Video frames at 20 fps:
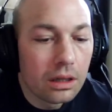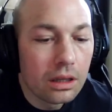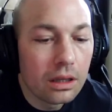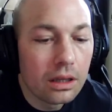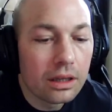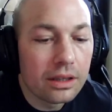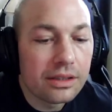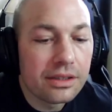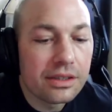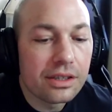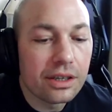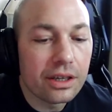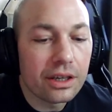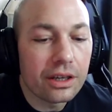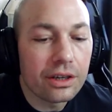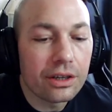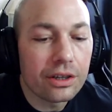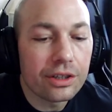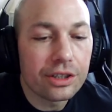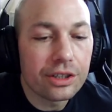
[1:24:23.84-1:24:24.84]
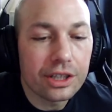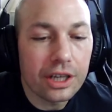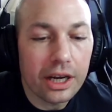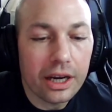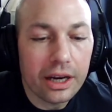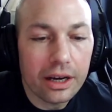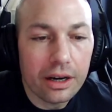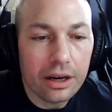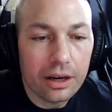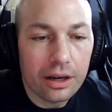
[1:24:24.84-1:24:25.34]
Let's see,
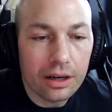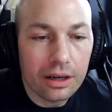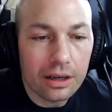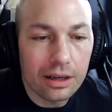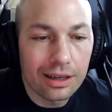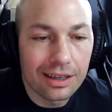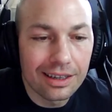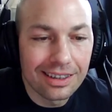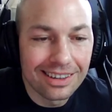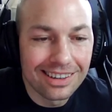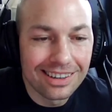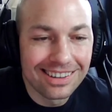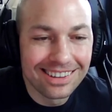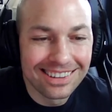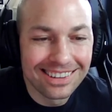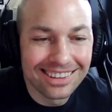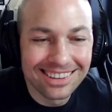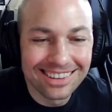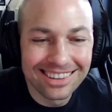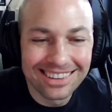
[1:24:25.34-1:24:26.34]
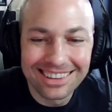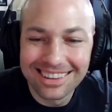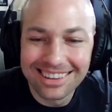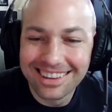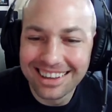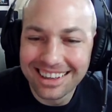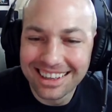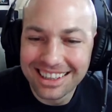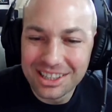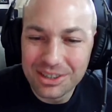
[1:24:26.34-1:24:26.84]
share.
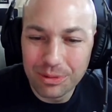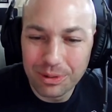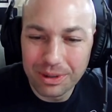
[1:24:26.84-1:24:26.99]
It's